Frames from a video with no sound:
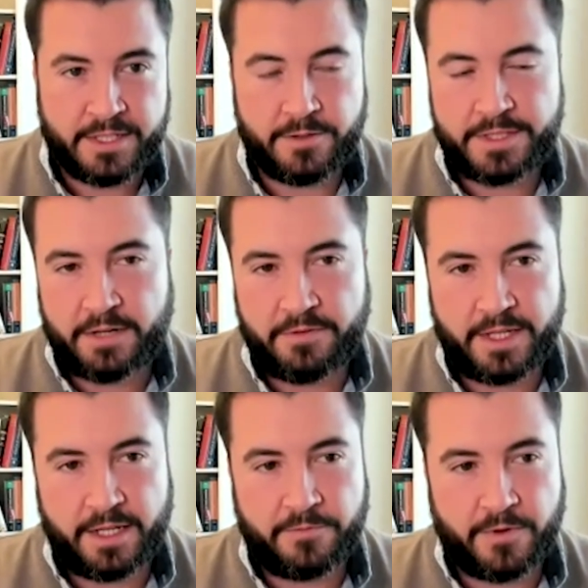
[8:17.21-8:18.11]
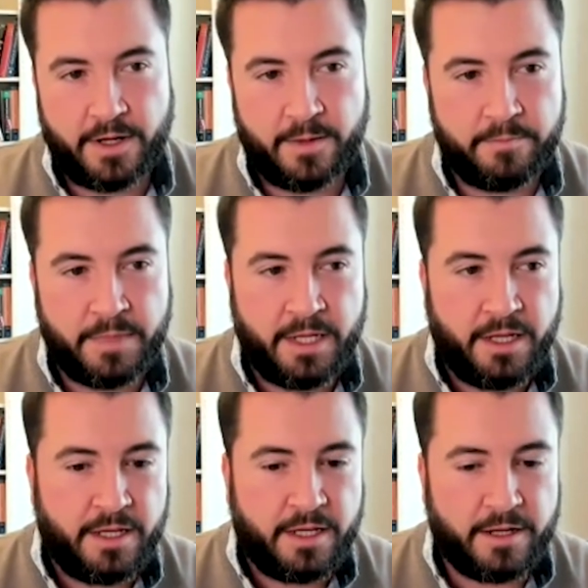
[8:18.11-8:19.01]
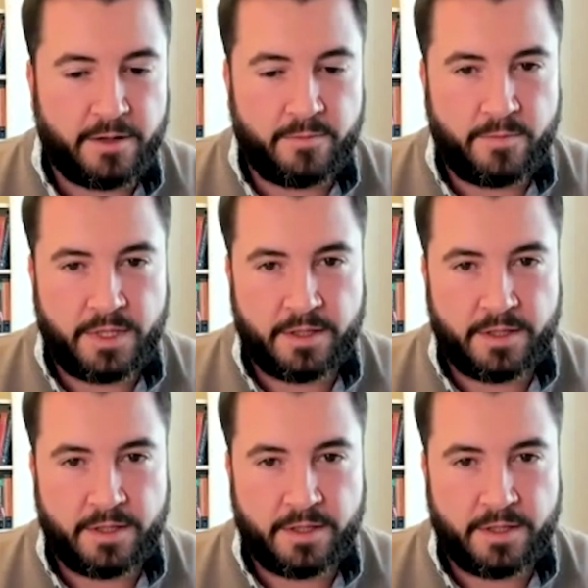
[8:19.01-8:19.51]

So it's everything from, you know,